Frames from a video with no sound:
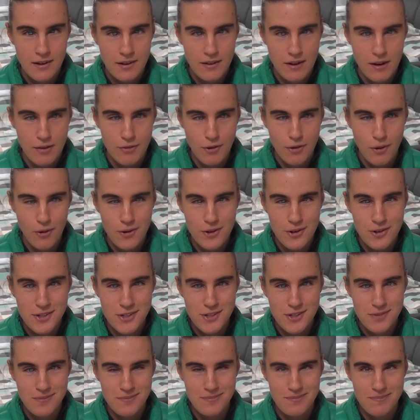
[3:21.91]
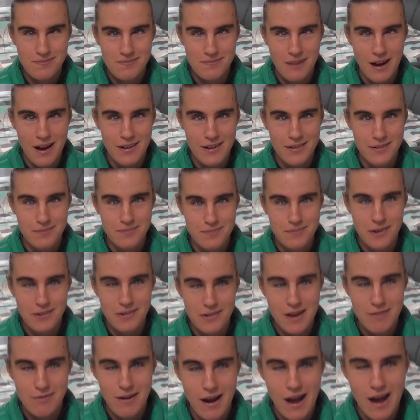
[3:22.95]
Of course, I don't
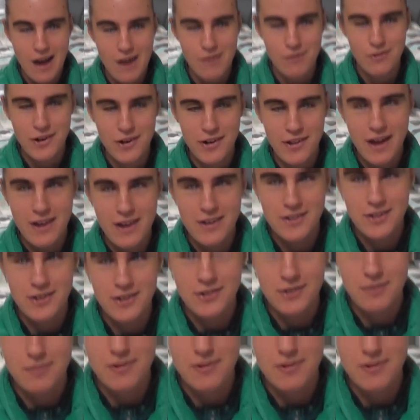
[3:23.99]
have every day such a